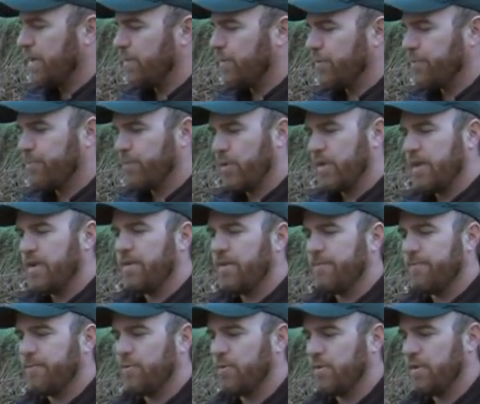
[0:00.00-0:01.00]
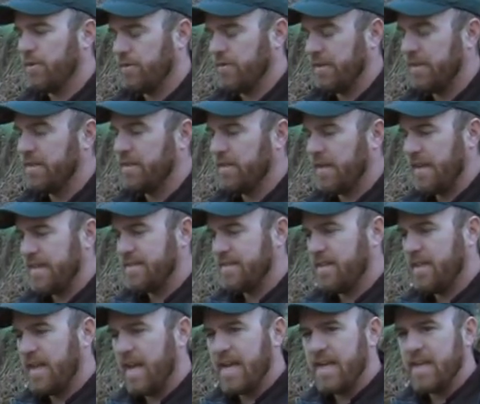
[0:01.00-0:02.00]
it was put in in the
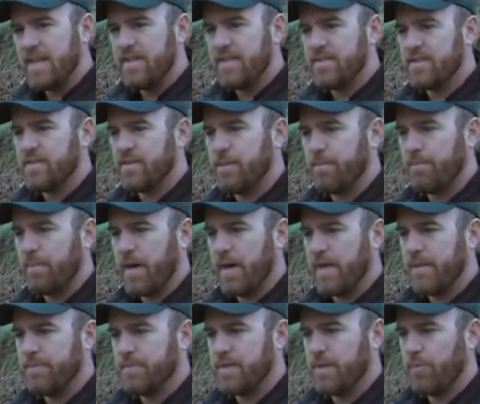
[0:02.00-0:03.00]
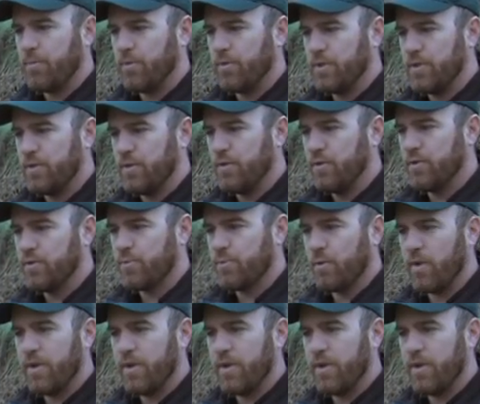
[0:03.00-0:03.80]
1980s, the pipes that were used were